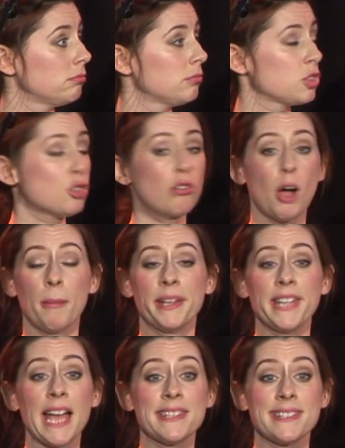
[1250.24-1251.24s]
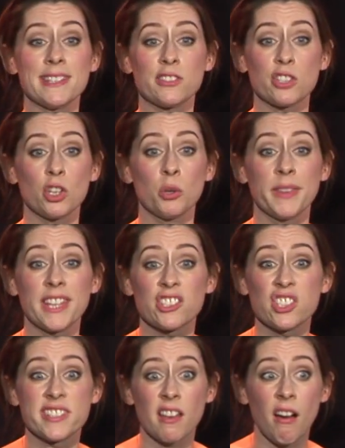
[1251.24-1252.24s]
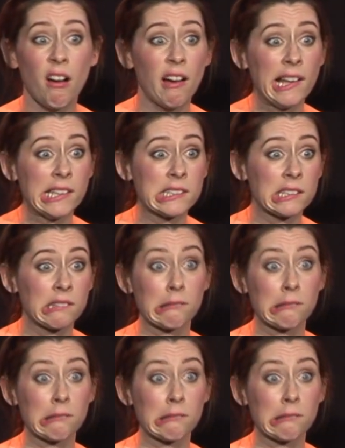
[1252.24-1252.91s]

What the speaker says: It's alright, my nan did too, and then she died.